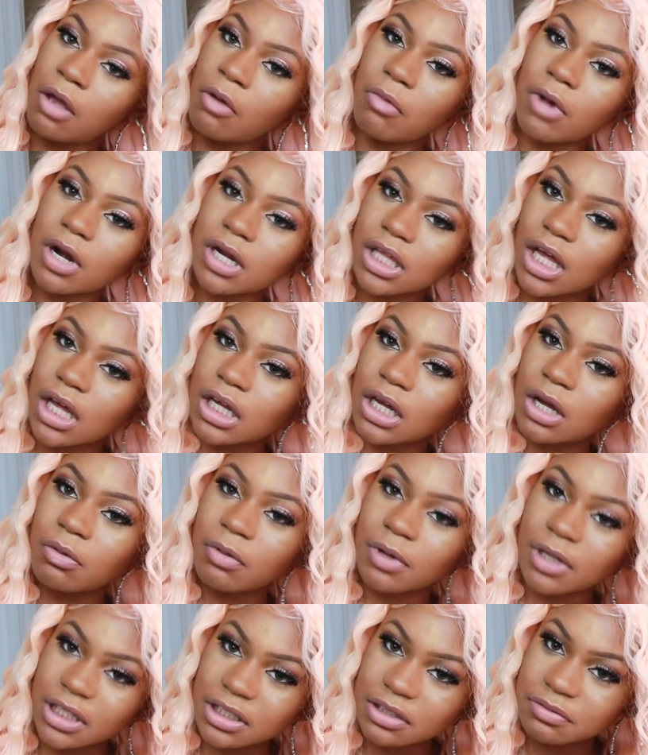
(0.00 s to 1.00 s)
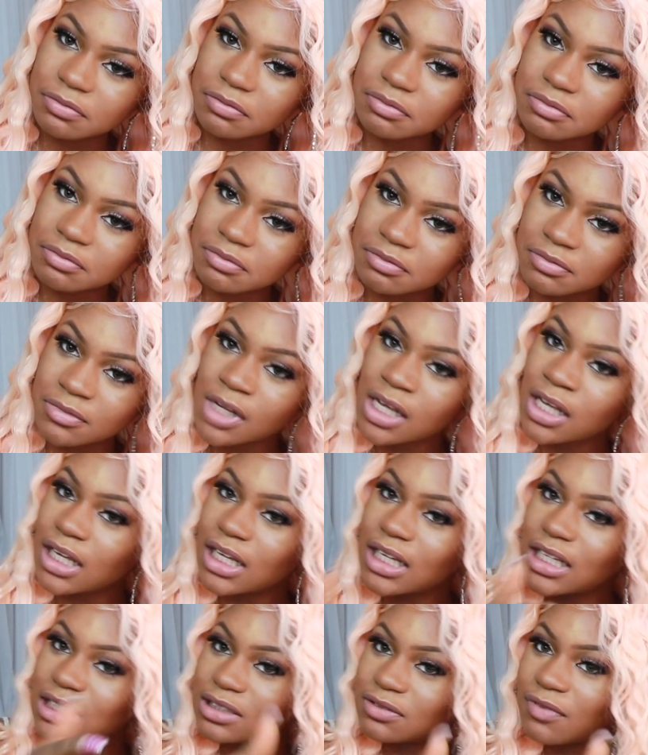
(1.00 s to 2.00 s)
Where y'all going?
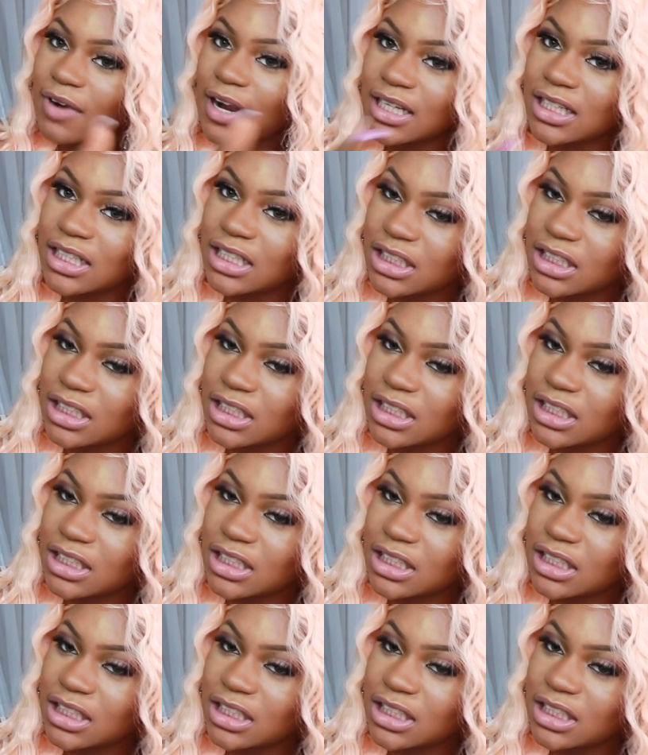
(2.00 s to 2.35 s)
It's right